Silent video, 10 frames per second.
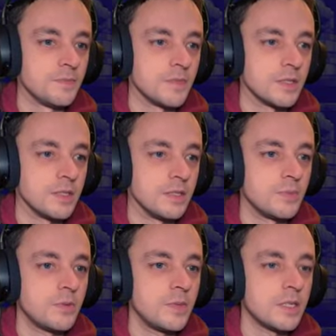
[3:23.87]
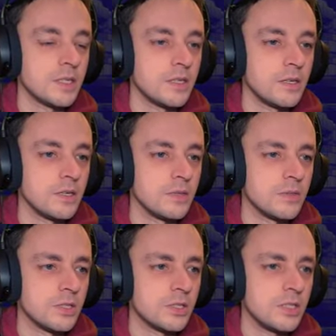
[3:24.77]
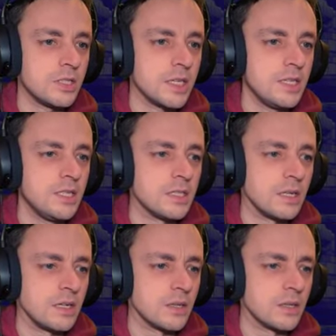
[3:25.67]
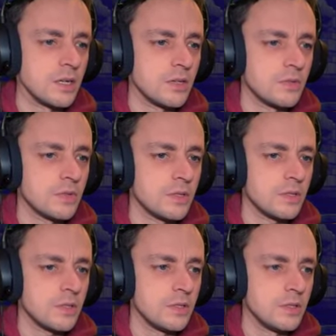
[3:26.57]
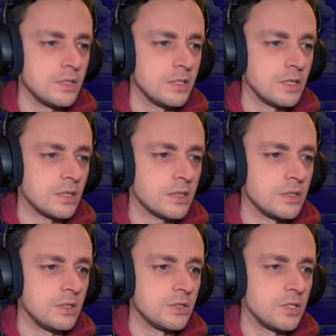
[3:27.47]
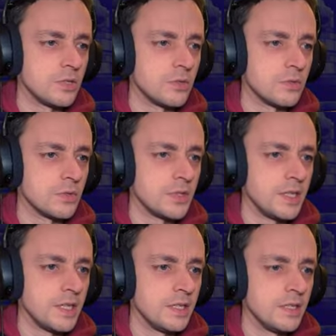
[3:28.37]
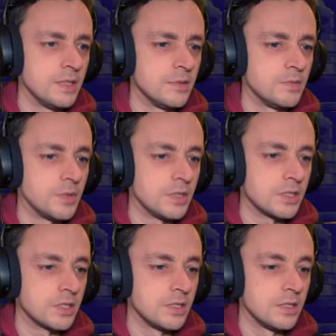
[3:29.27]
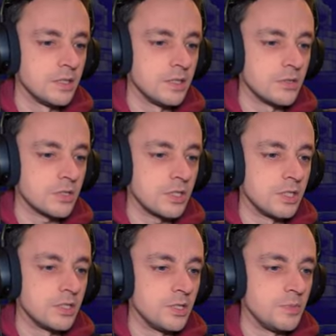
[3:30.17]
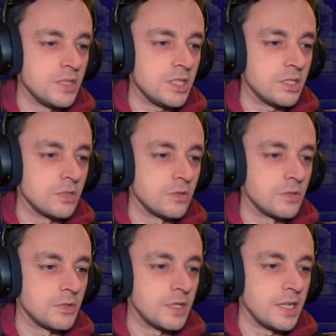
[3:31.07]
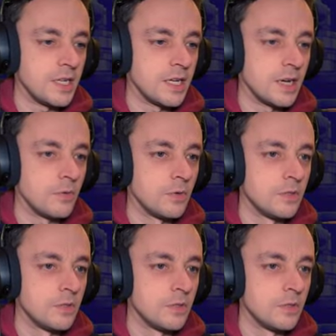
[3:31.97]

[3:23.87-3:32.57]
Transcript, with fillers: Okay, they're probably gonna... Oh, no, it's, it's getting dark. I thought that the, the dark they usually call the thingy, but it looks like they're too busy to call the thingy now.